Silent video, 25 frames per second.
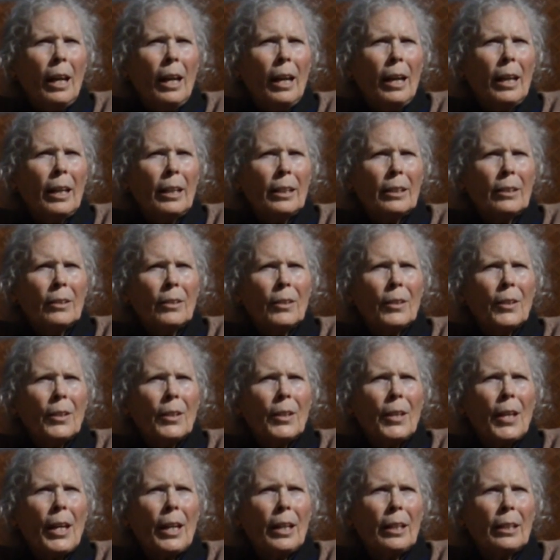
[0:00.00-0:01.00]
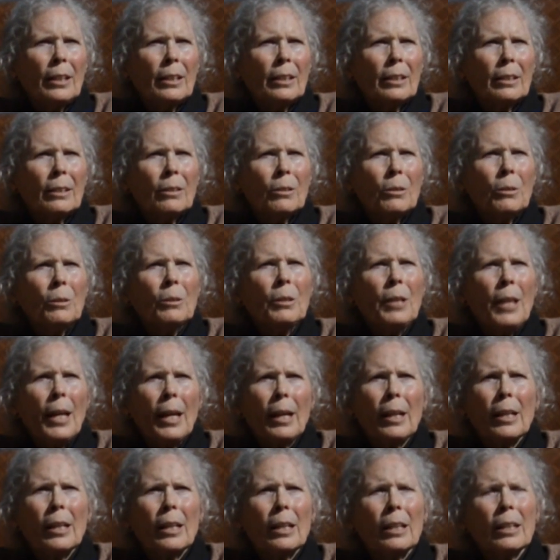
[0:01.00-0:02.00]
and that could
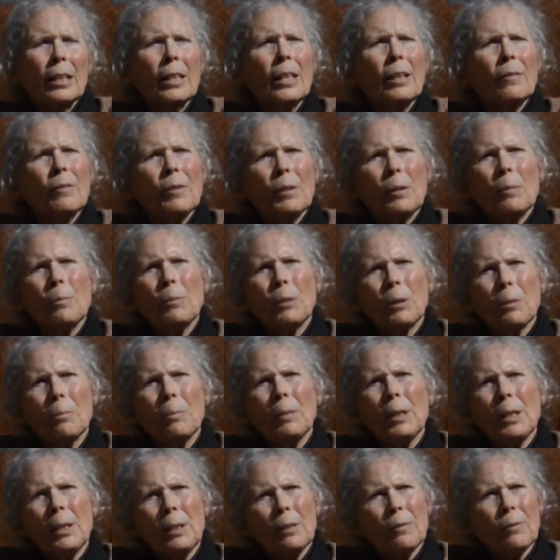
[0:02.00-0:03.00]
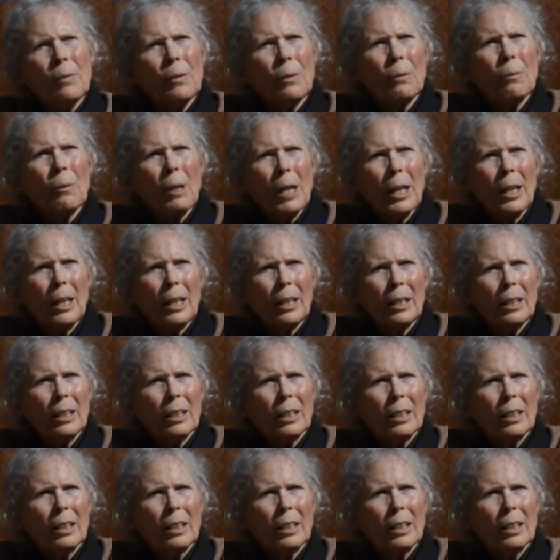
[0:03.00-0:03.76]
live in a more meaningful way,